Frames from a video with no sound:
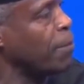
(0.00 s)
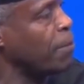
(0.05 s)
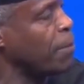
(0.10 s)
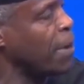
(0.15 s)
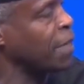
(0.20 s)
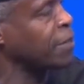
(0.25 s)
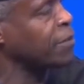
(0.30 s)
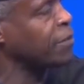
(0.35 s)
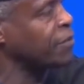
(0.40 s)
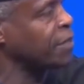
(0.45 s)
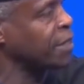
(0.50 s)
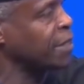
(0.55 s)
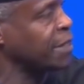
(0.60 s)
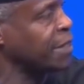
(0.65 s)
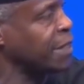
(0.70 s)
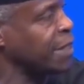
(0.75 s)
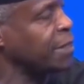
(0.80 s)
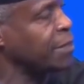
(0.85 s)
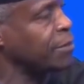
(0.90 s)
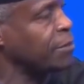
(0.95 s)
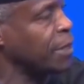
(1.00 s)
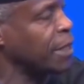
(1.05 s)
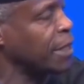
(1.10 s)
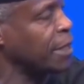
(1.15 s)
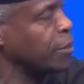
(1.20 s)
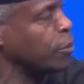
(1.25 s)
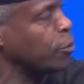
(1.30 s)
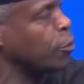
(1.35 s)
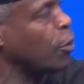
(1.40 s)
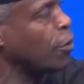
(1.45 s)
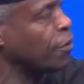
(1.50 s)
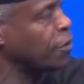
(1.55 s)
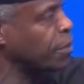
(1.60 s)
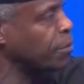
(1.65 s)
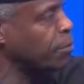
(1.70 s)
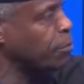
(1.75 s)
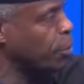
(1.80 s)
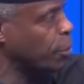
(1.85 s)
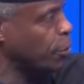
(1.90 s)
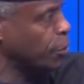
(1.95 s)
part of a state, where
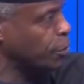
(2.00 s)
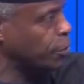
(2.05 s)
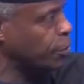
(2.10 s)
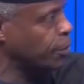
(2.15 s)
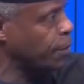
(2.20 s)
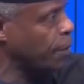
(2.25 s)
northern Borne.